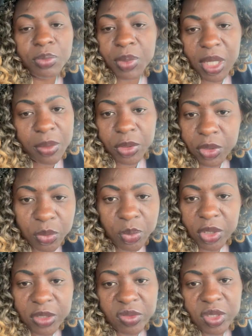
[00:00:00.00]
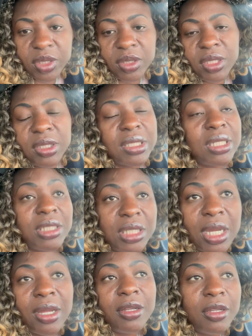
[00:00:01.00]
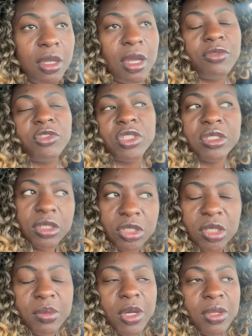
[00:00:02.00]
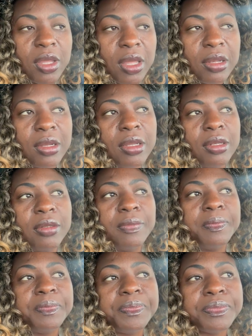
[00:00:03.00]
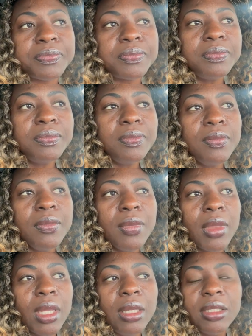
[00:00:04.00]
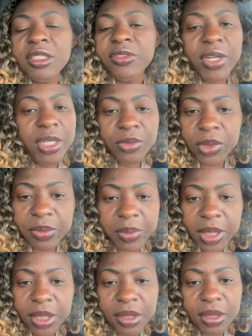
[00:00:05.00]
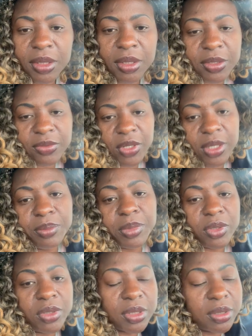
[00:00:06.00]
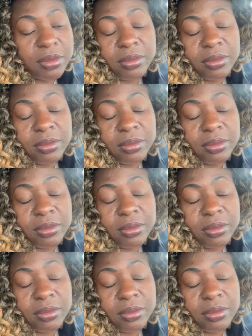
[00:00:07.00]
be able to breastfeed. I said, yeah, I've researched about that and it's fine with me. It's fine, because